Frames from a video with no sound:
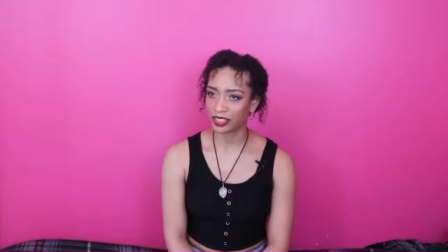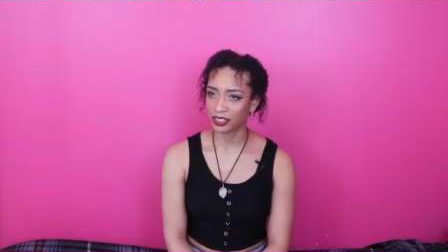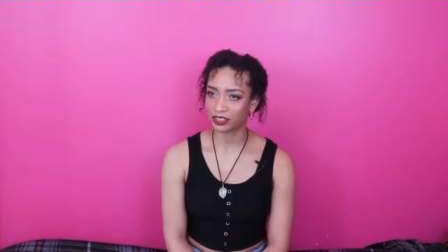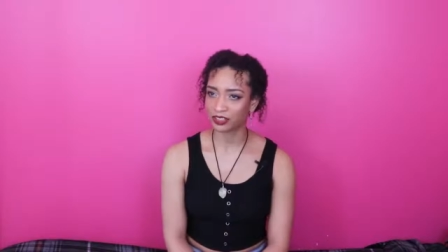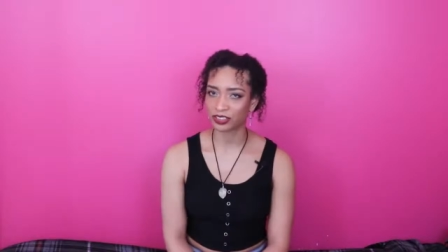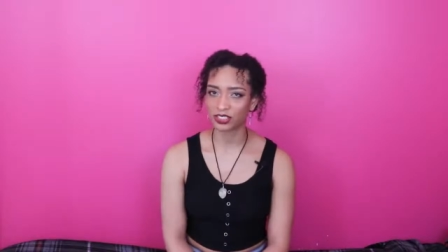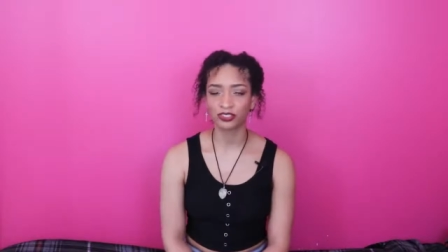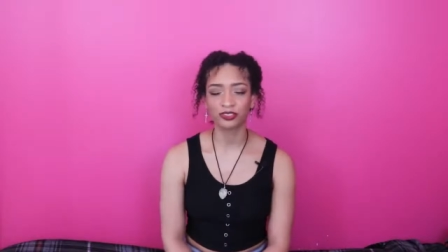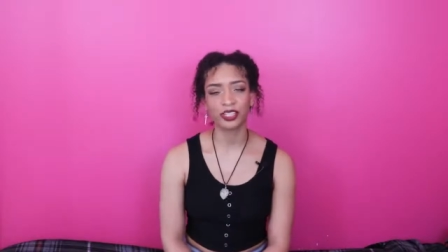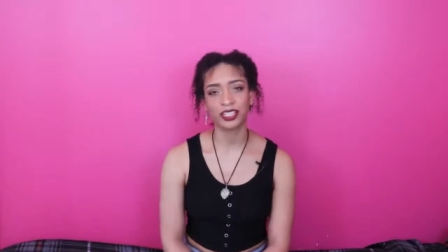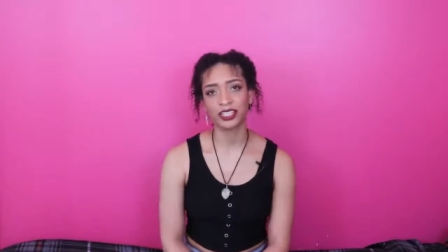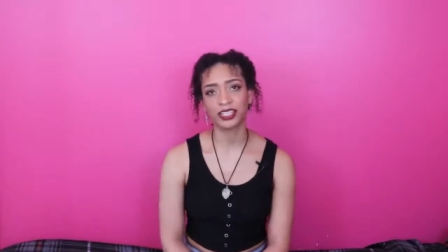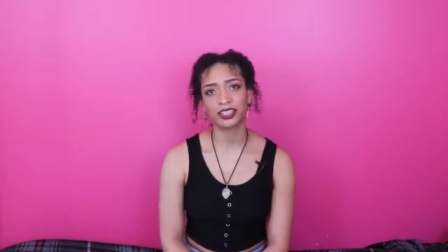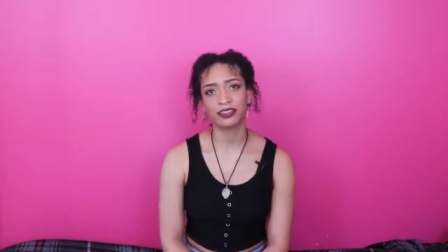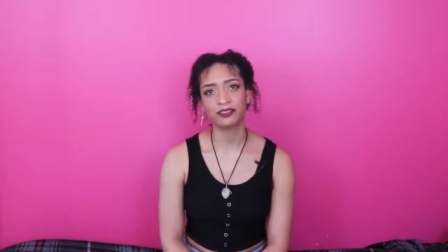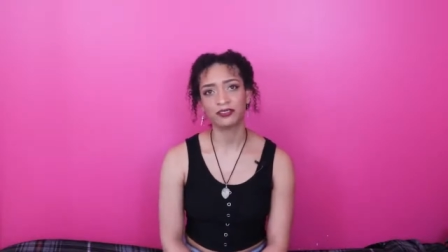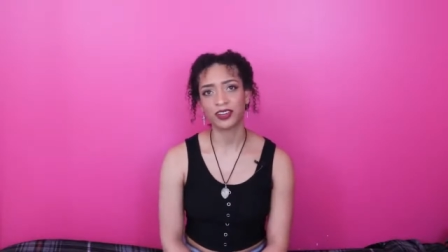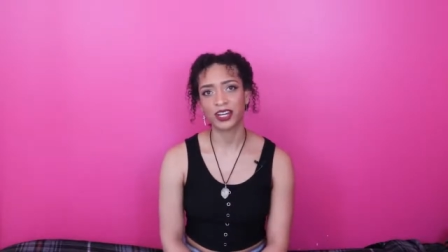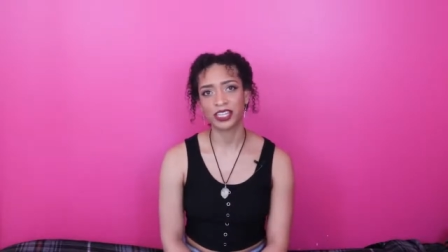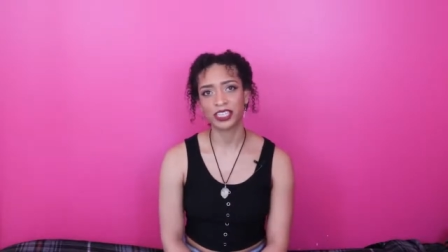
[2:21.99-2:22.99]
and also
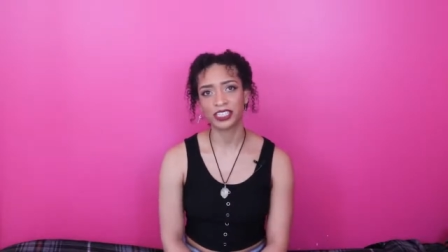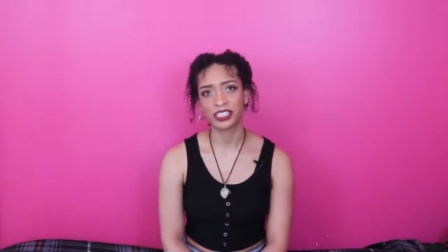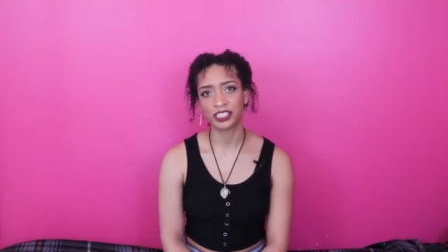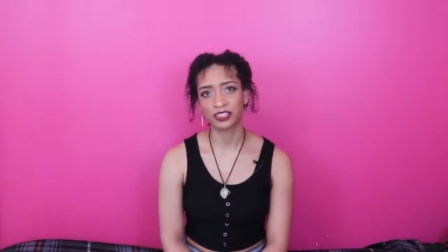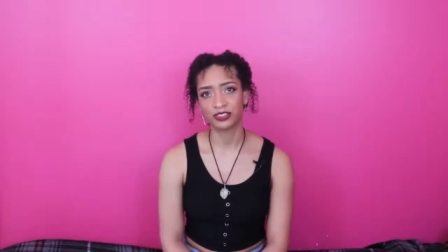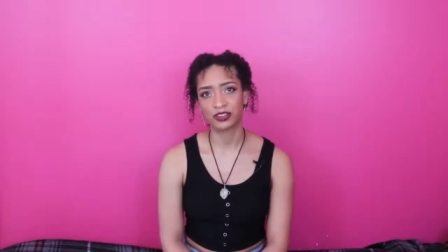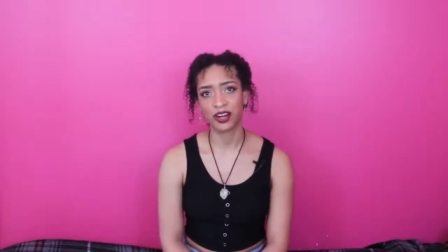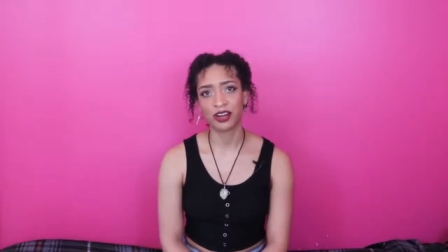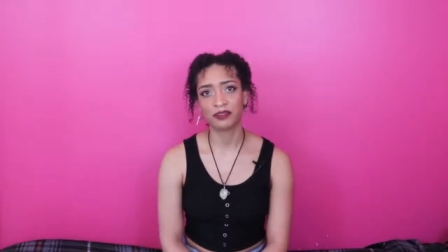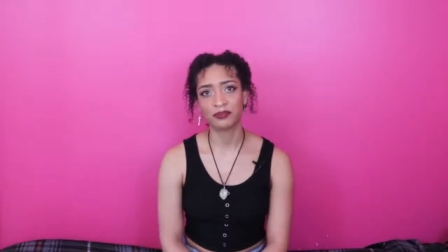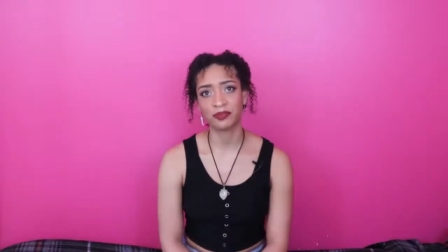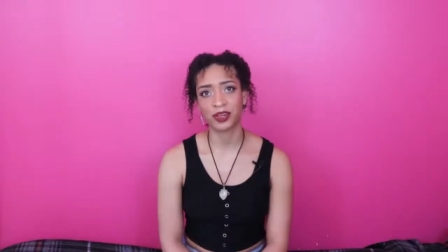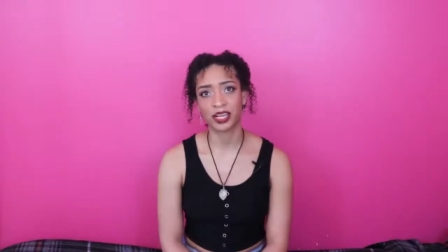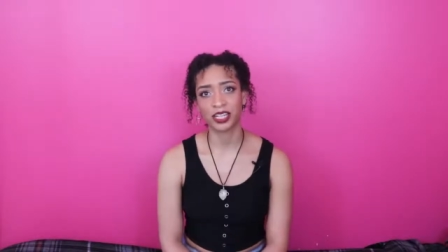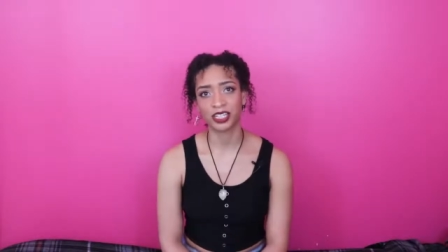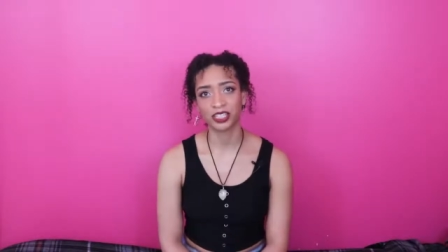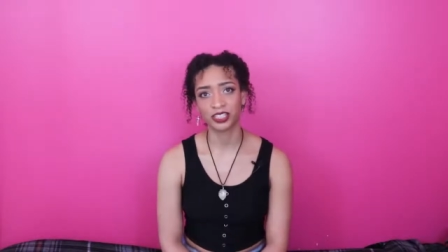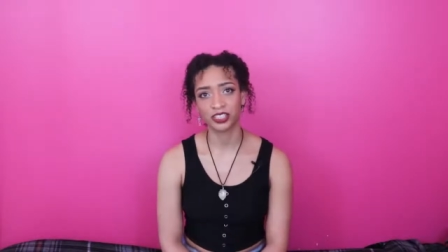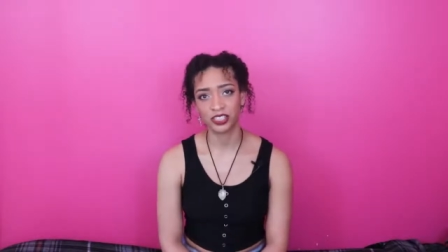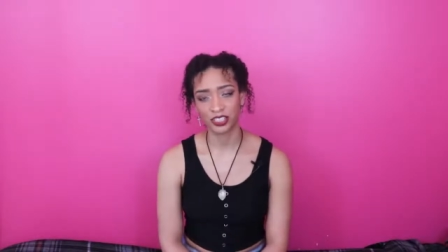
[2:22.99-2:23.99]
getting advice throughout
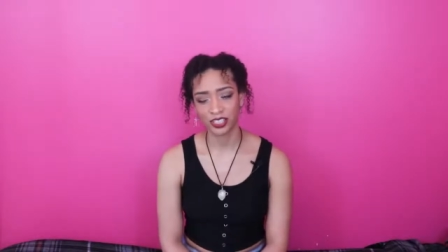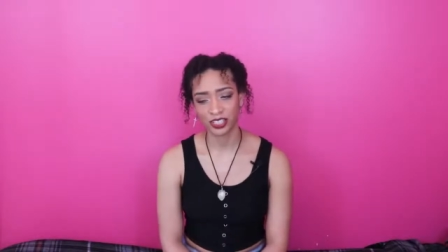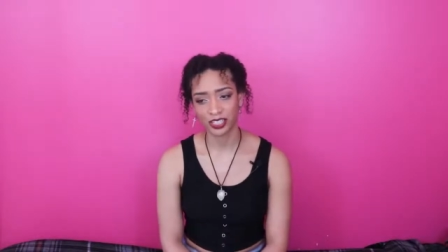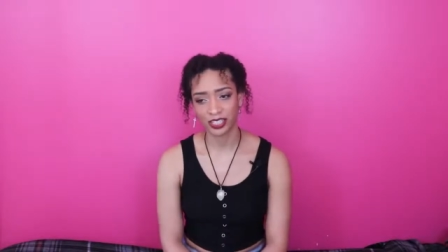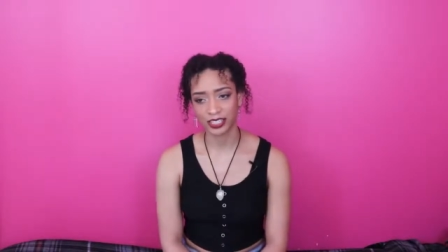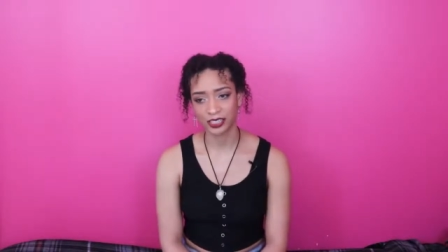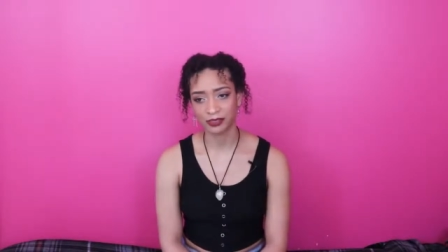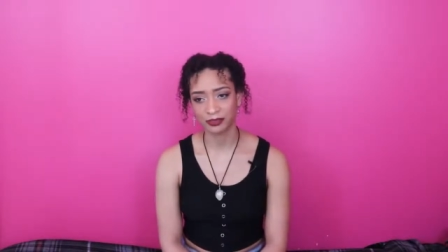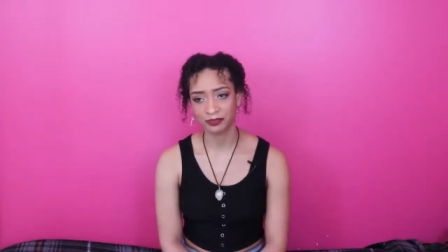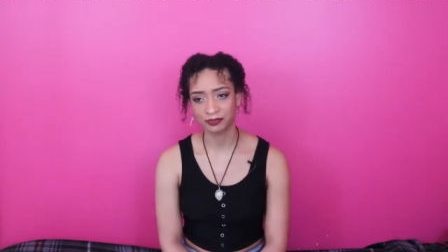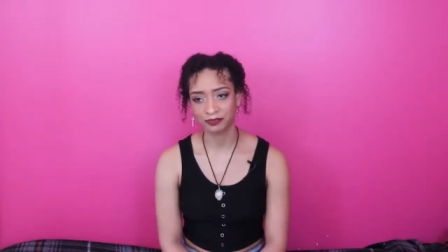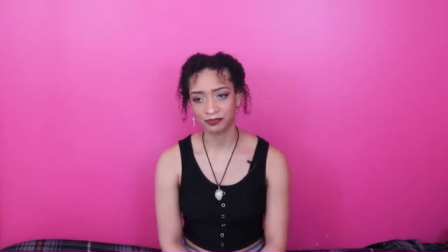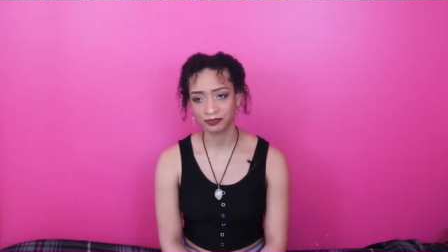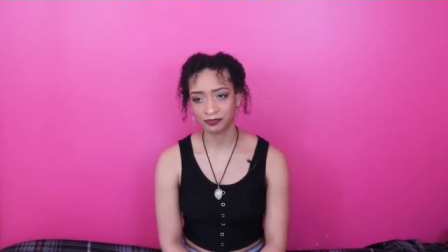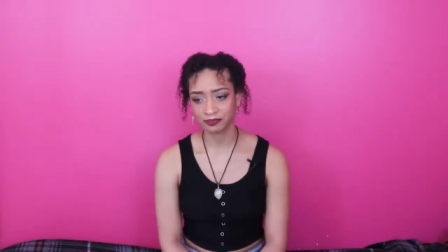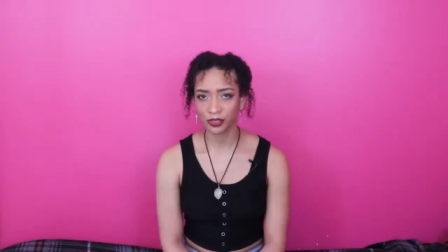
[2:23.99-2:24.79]
my journey.